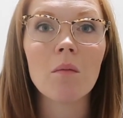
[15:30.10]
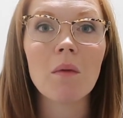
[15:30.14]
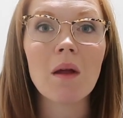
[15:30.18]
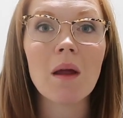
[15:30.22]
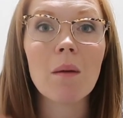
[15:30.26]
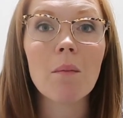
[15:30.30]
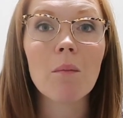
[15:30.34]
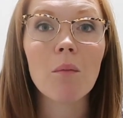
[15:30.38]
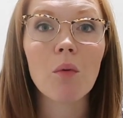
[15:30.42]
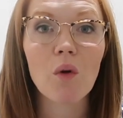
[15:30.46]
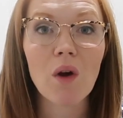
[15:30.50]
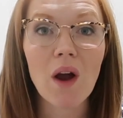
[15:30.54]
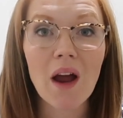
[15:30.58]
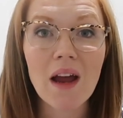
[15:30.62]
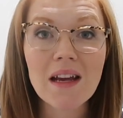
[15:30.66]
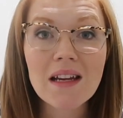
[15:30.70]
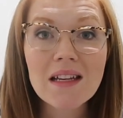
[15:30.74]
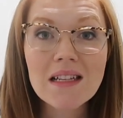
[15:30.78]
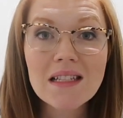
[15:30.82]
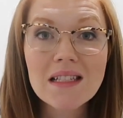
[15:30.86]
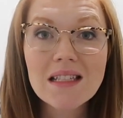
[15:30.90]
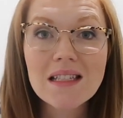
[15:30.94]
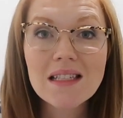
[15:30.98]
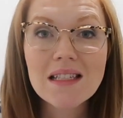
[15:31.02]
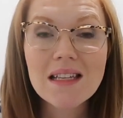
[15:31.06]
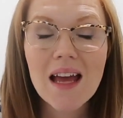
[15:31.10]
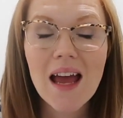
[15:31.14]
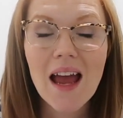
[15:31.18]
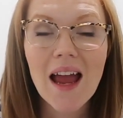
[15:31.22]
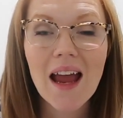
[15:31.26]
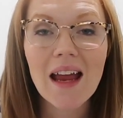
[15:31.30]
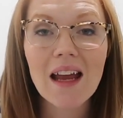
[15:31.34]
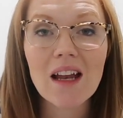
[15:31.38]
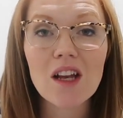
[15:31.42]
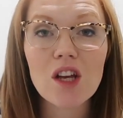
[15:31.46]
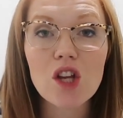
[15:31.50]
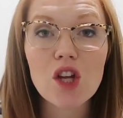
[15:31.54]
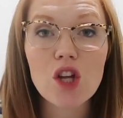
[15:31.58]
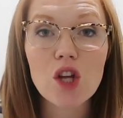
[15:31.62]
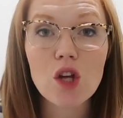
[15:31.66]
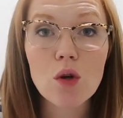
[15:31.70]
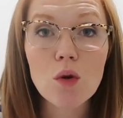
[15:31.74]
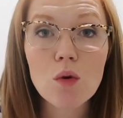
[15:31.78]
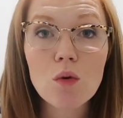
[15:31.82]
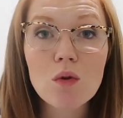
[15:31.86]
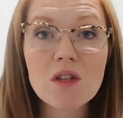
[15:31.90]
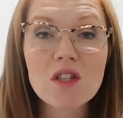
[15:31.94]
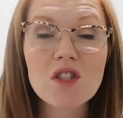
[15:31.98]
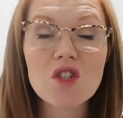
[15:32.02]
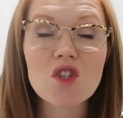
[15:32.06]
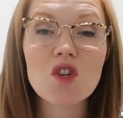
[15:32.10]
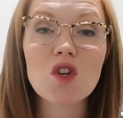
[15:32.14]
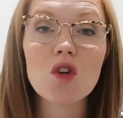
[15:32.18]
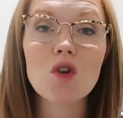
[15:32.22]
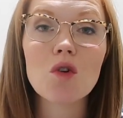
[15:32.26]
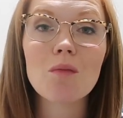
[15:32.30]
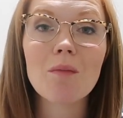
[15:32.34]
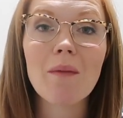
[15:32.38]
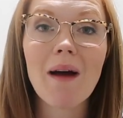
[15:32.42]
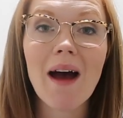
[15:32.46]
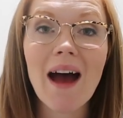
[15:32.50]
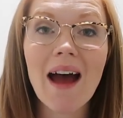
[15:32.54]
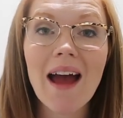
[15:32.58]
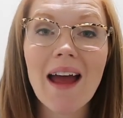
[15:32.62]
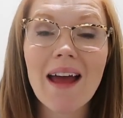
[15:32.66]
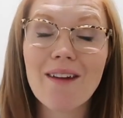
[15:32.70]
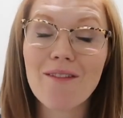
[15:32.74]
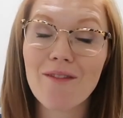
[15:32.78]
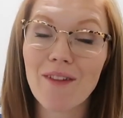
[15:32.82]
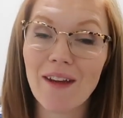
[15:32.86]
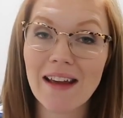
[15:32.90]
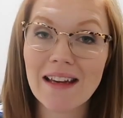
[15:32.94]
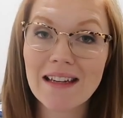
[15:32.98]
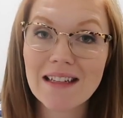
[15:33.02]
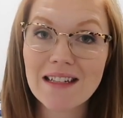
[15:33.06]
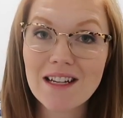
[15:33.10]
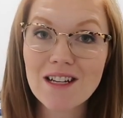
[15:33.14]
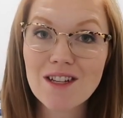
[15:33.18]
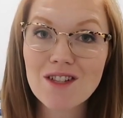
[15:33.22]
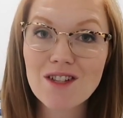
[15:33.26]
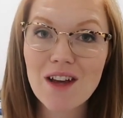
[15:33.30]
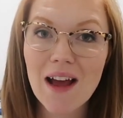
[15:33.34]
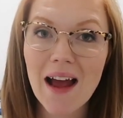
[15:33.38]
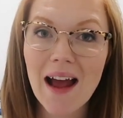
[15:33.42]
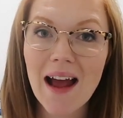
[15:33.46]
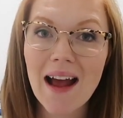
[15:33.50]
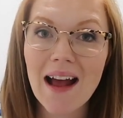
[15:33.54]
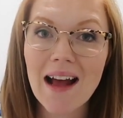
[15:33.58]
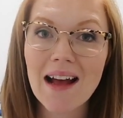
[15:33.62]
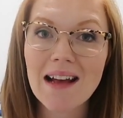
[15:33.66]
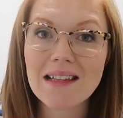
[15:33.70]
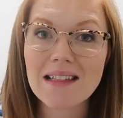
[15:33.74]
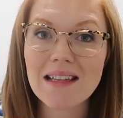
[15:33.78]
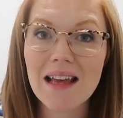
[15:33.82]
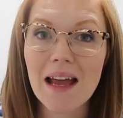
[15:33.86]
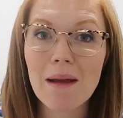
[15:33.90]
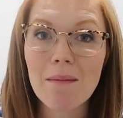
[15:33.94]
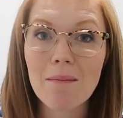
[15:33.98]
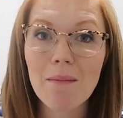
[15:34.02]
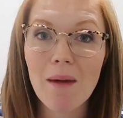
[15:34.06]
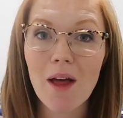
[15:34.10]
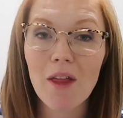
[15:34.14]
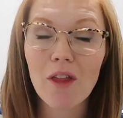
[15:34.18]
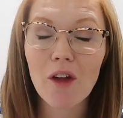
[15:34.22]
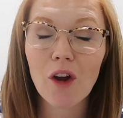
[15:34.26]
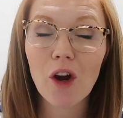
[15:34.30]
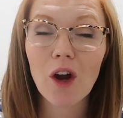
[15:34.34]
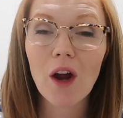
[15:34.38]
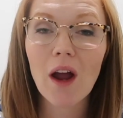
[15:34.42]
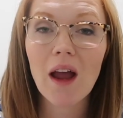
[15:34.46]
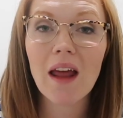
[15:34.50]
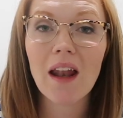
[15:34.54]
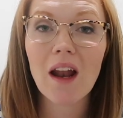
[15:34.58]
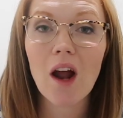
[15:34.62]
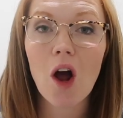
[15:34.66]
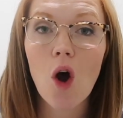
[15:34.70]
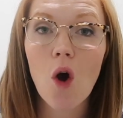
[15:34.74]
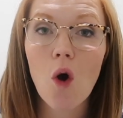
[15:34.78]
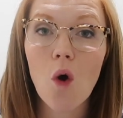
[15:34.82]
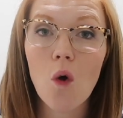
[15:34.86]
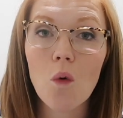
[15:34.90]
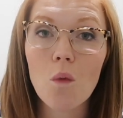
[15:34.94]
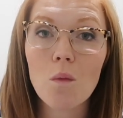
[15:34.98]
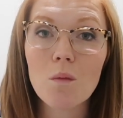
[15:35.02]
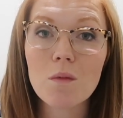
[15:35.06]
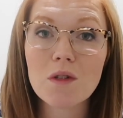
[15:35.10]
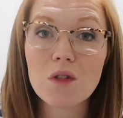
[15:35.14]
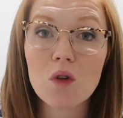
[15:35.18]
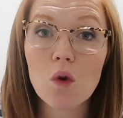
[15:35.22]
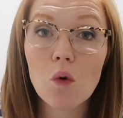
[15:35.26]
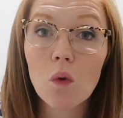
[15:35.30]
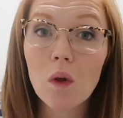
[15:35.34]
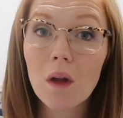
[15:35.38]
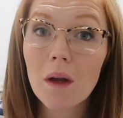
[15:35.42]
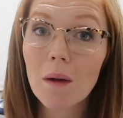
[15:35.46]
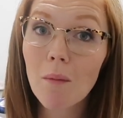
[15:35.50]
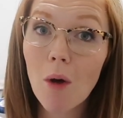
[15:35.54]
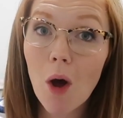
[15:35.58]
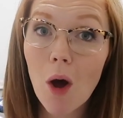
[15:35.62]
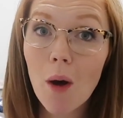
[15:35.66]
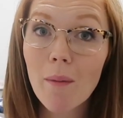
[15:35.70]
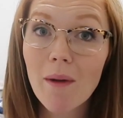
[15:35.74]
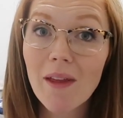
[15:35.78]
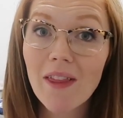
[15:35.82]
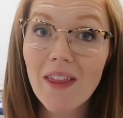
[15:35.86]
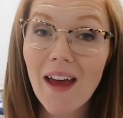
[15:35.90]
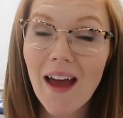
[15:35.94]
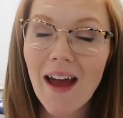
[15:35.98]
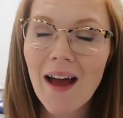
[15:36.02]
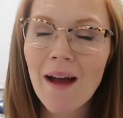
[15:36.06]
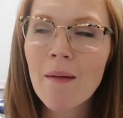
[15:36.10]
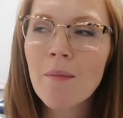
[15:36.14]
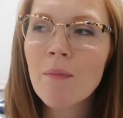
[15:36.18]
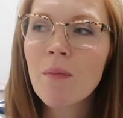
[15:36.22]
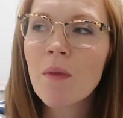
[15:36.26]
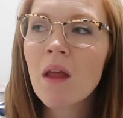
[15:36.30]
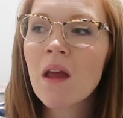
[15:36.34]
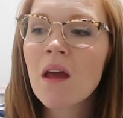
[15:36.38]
embrace and use to my advantage as a mother and a homeschooling mom at that.